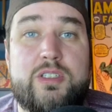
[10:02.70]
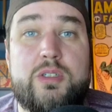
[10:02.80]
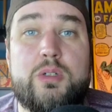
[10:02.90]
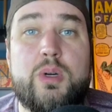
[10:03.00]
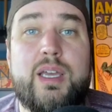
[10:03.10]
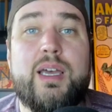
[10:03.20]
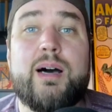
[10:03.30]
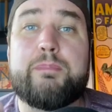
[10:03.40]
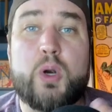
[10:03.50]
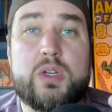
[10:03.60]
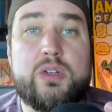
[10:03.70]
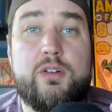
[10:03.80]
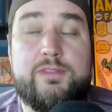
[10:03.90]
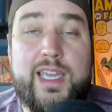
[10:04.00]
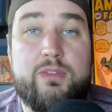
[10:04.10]
to a personal
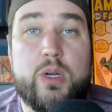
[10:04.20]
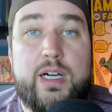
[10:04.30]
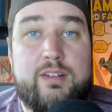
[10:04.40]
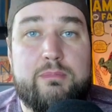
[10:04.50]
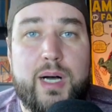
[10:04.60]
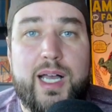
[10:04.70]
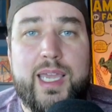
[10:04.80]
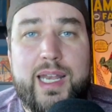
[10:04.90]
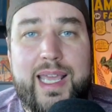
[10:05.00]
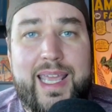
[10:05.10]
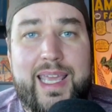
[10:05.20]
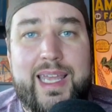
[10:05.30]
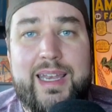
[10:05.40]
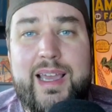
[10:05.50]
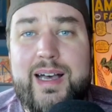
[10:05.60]
favorite of mine
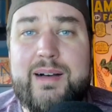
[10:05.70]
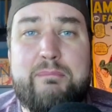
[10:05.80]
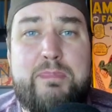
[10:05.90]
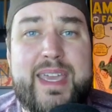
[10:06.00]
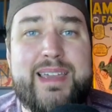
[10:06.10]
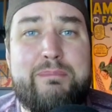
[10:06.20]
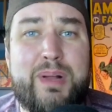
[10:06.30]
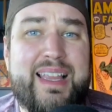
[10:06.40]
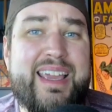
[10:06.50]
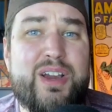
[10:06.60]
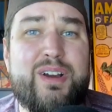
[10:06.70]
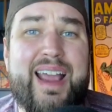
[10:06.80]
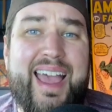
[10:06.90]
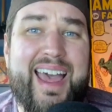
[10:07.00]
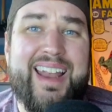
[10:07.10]
and a big player
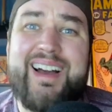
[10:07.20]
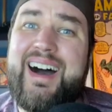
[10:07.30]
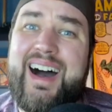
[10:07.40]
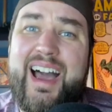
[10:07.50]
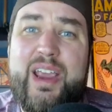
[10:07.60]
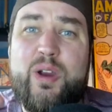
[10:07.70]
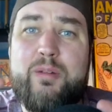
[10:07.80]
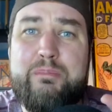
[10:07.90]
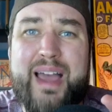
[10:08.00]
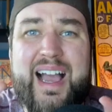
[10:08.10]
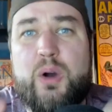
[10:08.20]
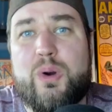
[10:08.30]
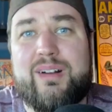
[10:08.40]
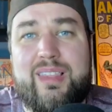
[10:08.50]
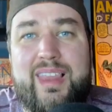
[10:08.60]
at higher
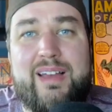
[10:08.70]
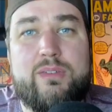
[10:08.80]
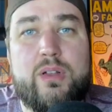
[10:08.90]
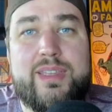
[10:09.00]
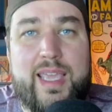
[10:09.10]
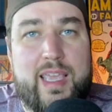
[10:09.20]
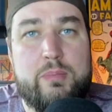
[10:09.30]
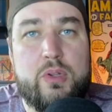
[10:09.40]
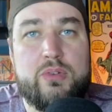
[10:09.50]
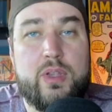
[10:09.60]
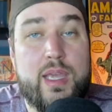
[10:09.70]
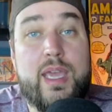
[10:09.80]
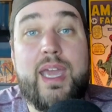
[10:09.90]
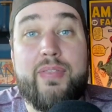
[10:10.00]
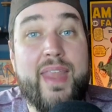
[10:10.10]
power level tables,
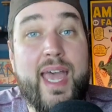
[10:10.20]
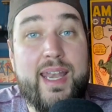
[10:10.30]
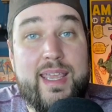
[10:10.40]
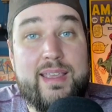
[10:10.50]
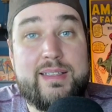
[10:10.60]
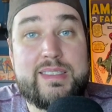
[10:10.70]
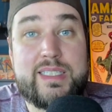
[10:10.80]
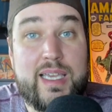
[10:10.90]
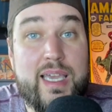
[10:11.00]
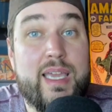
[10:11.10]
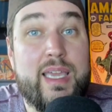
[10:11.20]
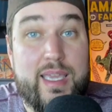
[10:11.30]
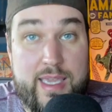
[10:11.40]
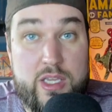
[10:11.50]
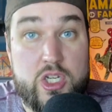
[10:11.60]
and that is
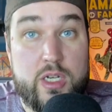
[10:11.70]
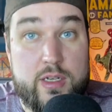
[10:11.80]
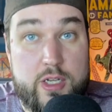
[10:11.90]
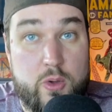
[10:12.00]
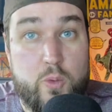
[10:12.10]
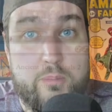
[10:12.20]
Ancient Tomb.